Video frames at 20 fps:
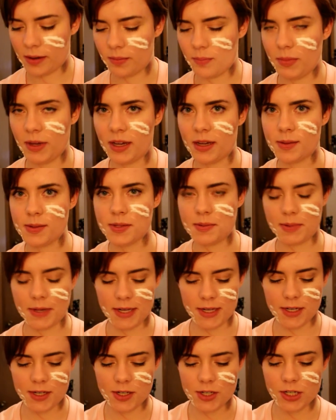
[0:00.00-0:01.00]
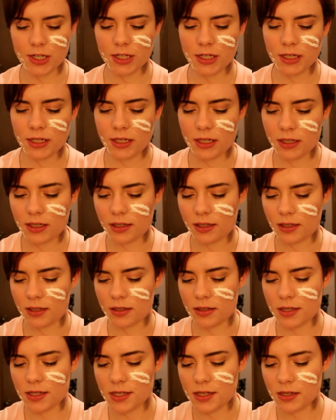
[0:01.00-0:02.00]
makeup sponge
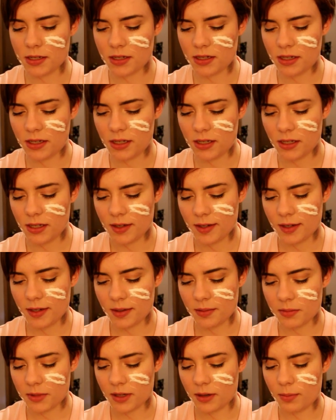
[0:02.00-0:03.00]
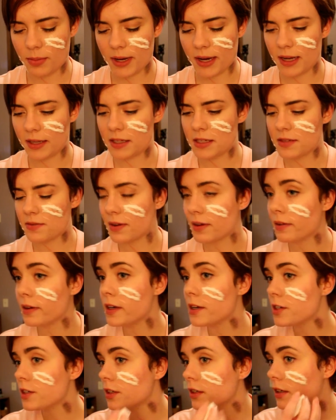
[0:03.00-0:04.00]
and I'm gonna pat this
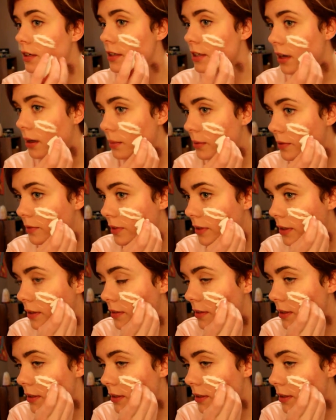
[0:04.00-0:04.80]
foundation on top of all of